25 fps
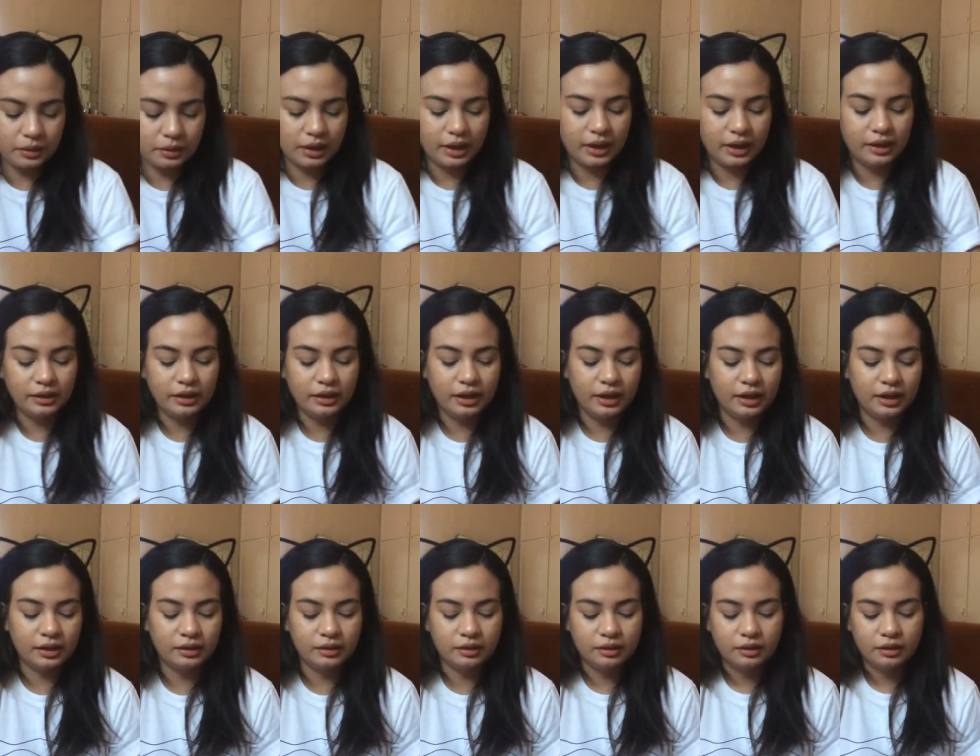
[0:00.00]
And
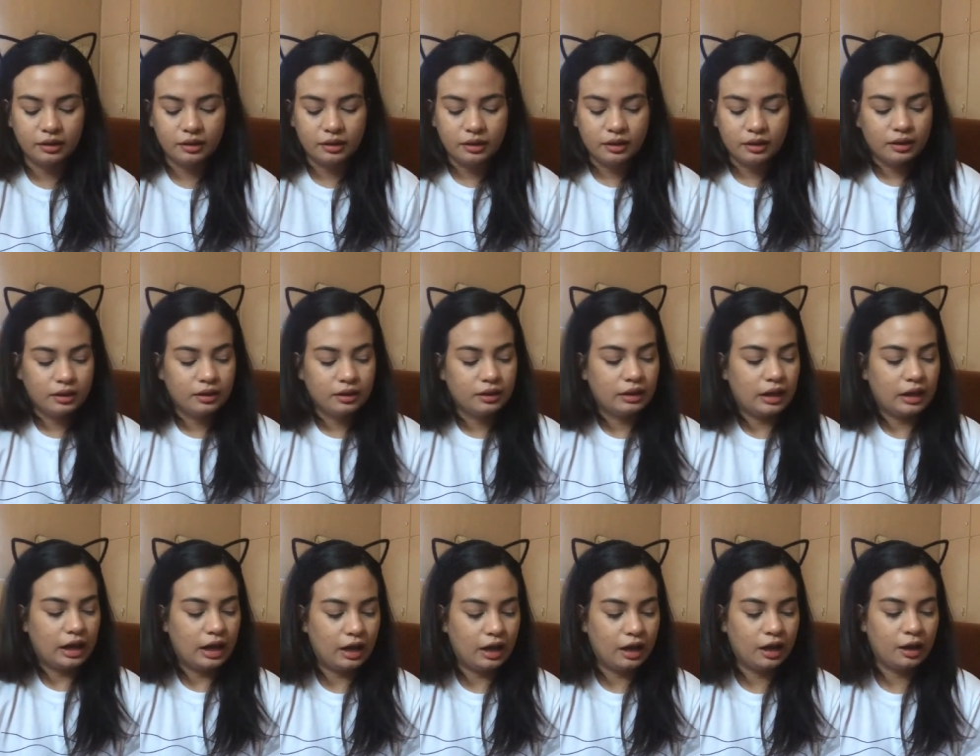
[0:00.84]
then
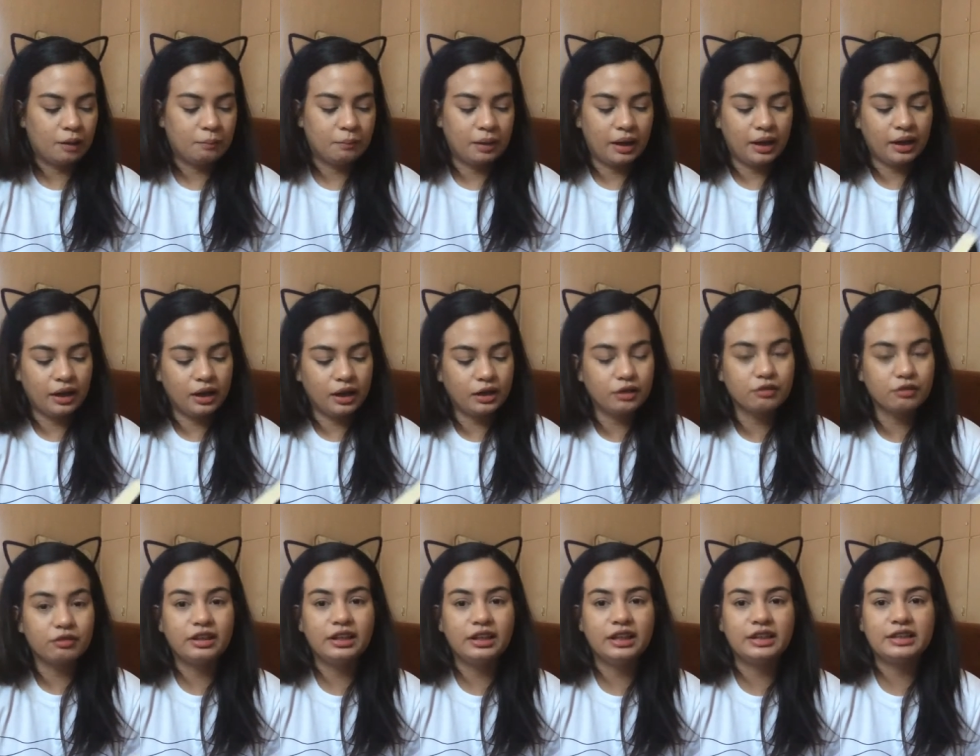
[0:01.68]
I got a
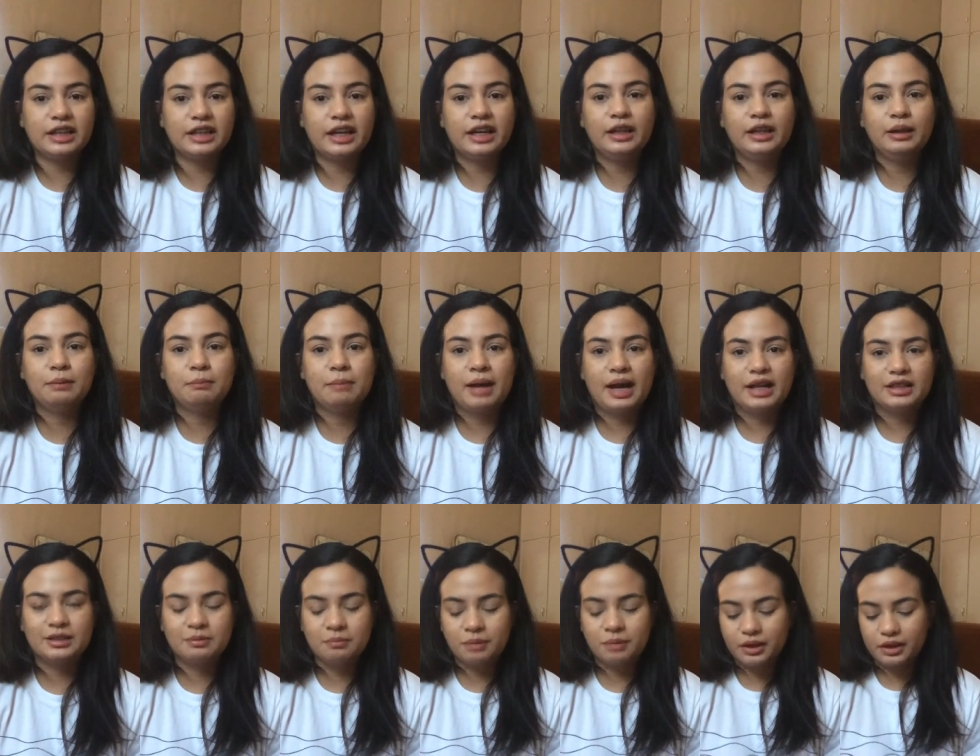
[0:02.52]
really tiny
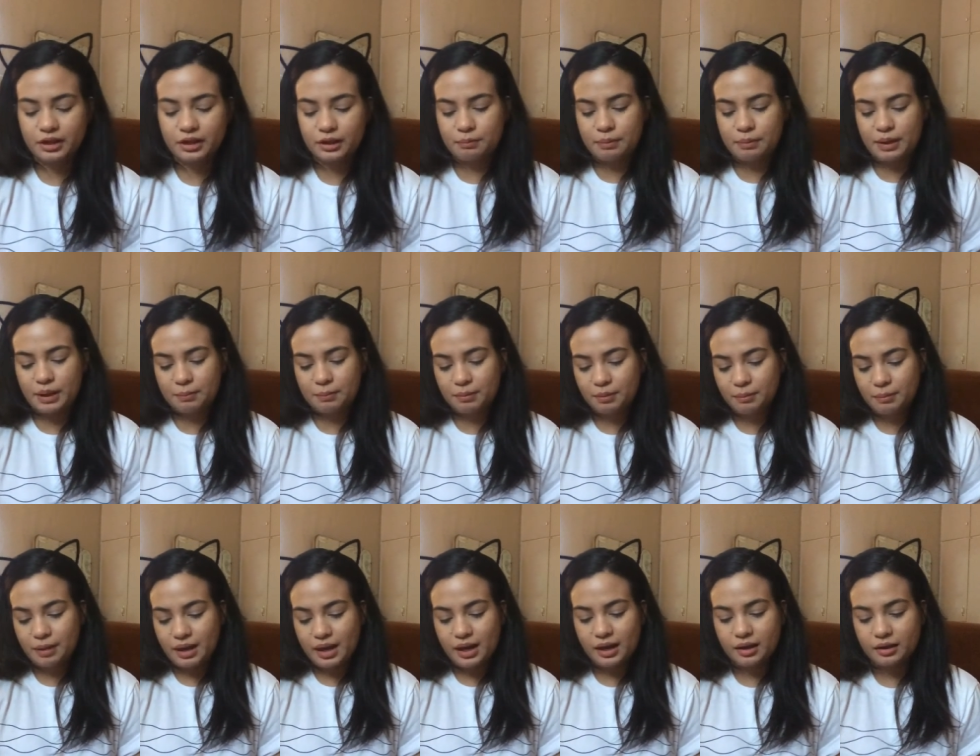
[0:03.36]
mass market
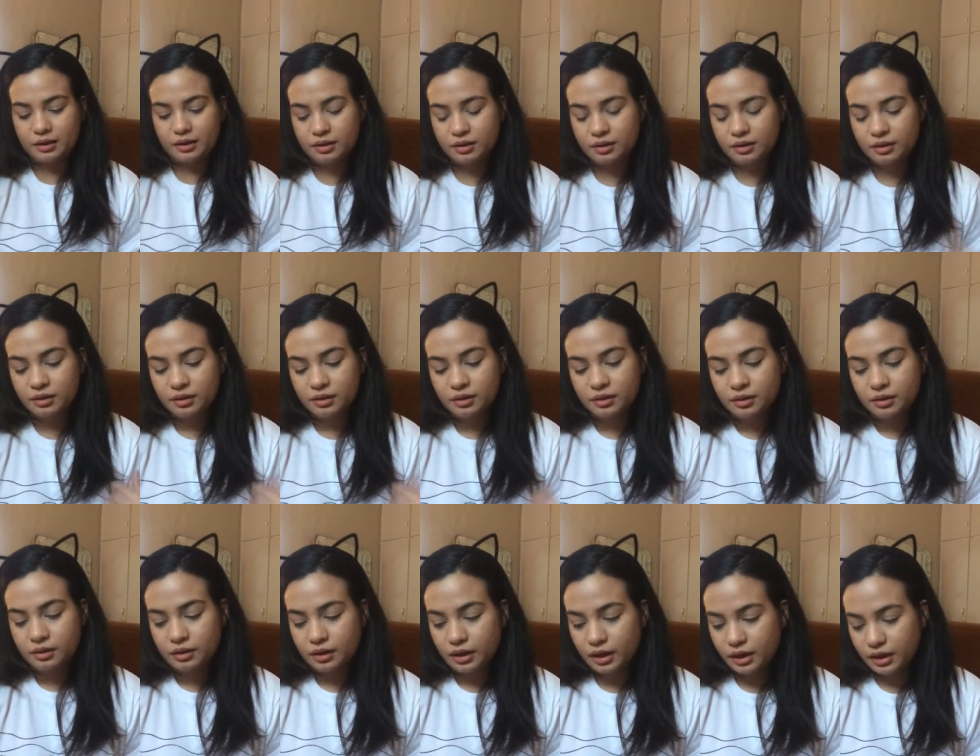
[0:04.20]
paperback
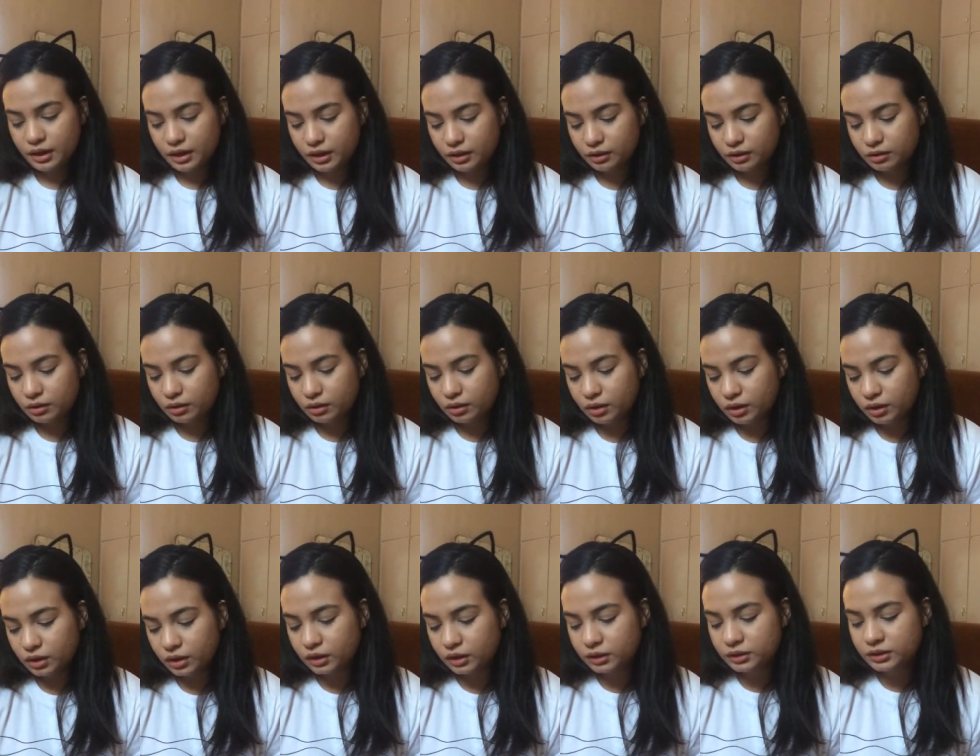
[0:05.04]

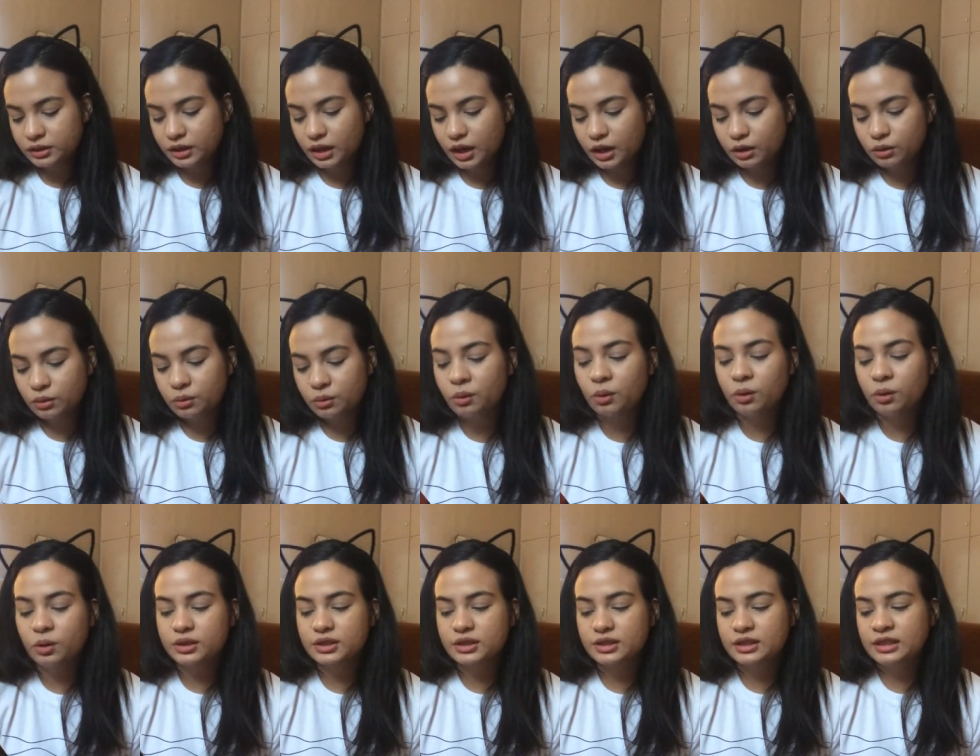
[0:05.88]
called
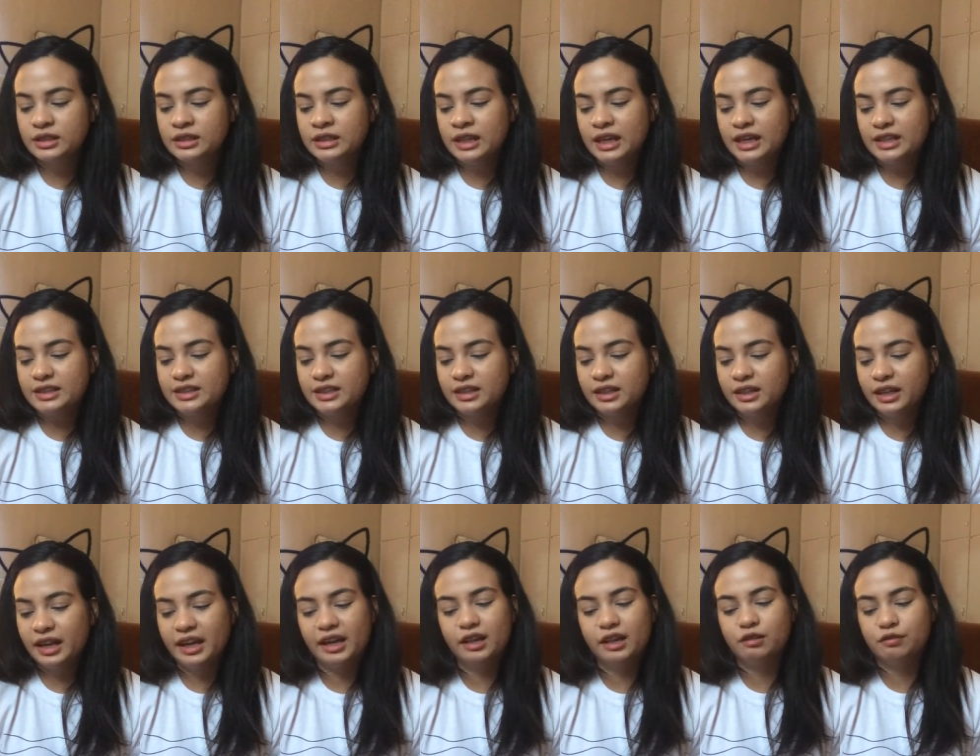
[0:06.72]
Across the
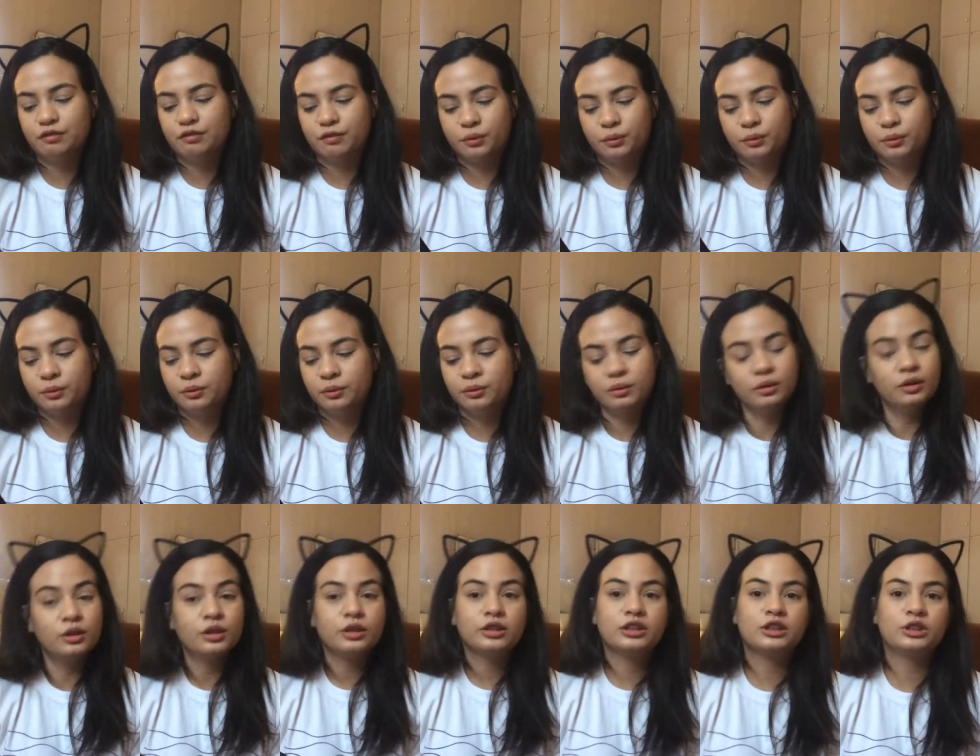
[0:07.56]
Nightingale Flow,
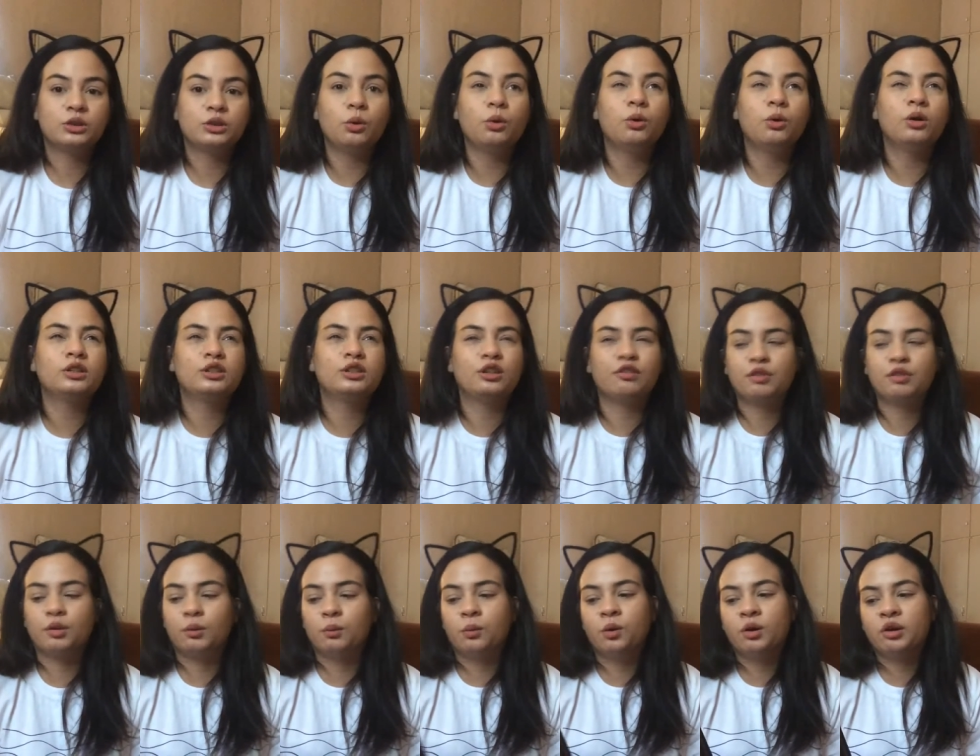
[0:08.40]
Swords
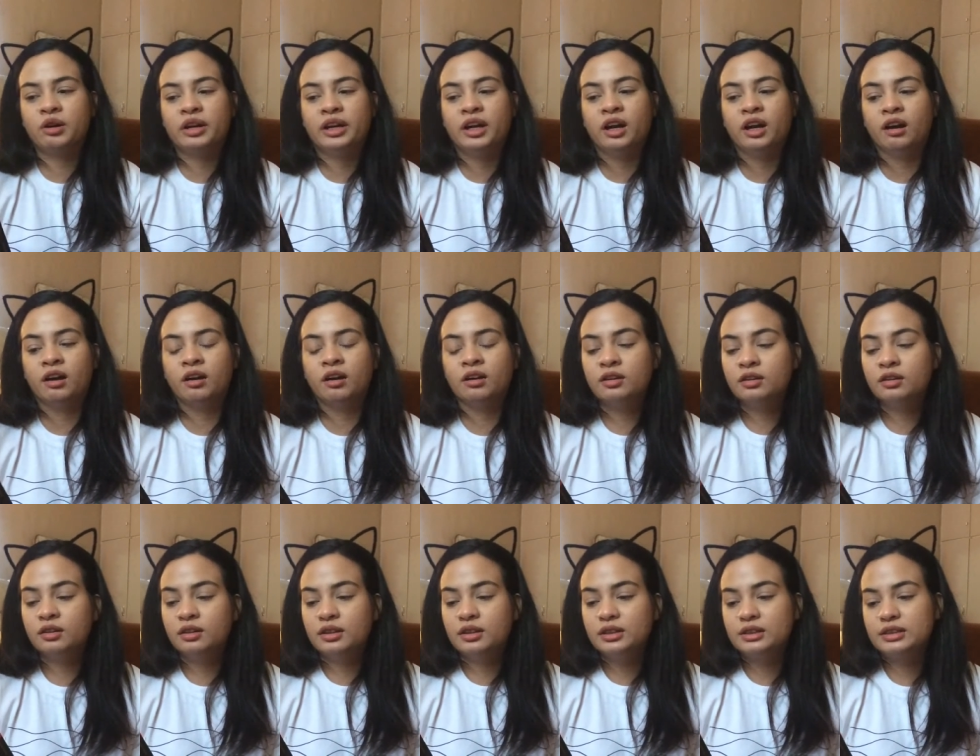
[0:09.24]
of the Warrior,
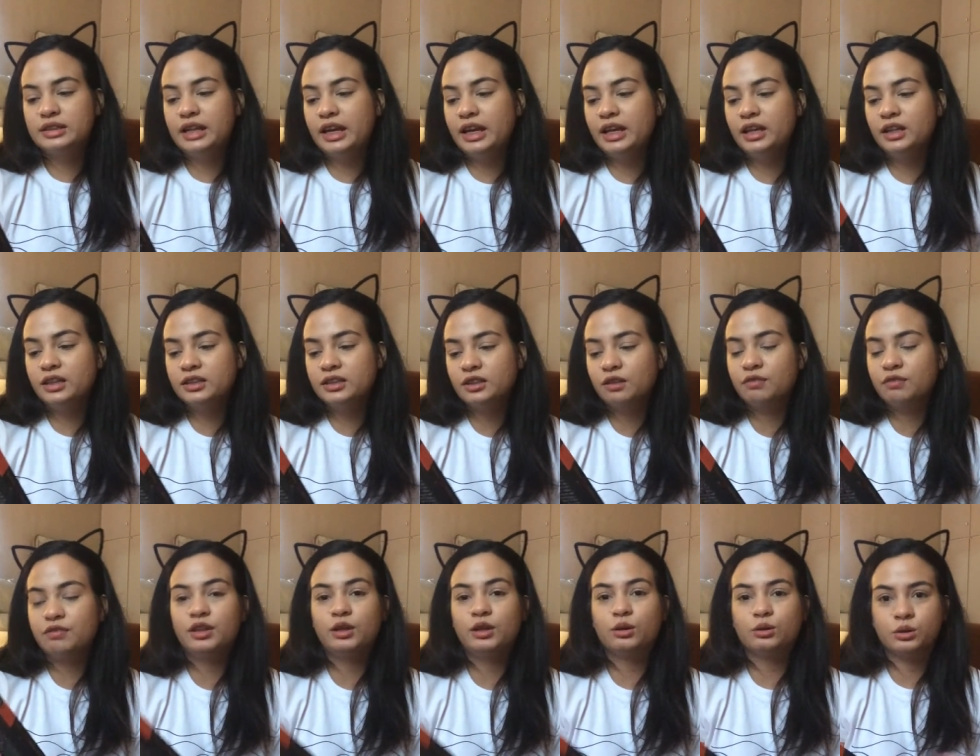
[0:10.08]
Tales
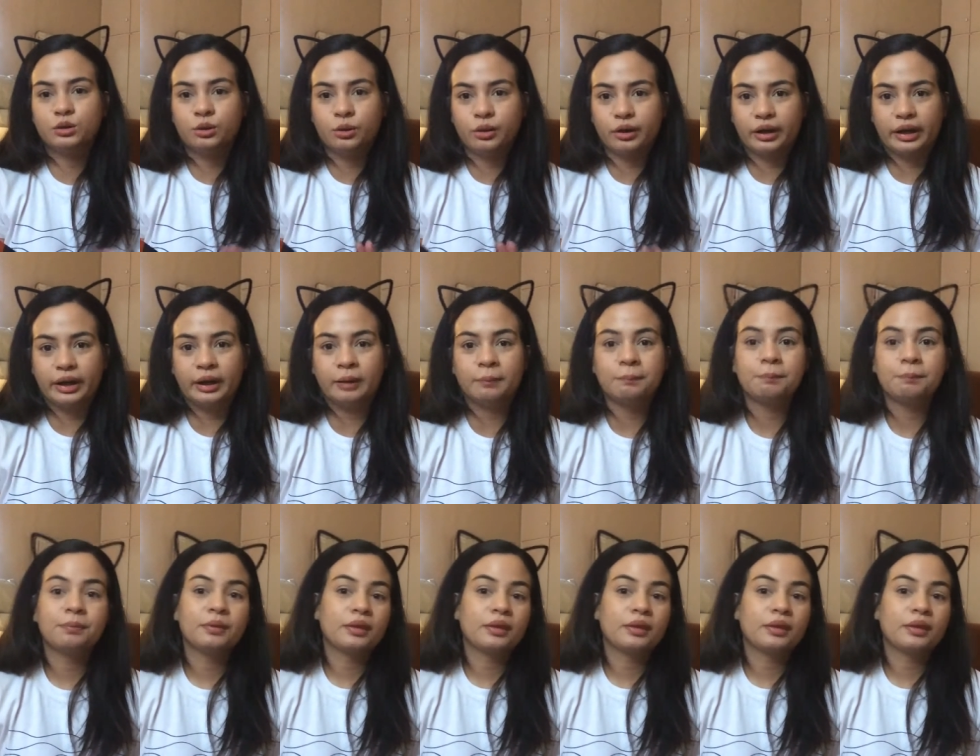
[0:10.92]
of the Otori.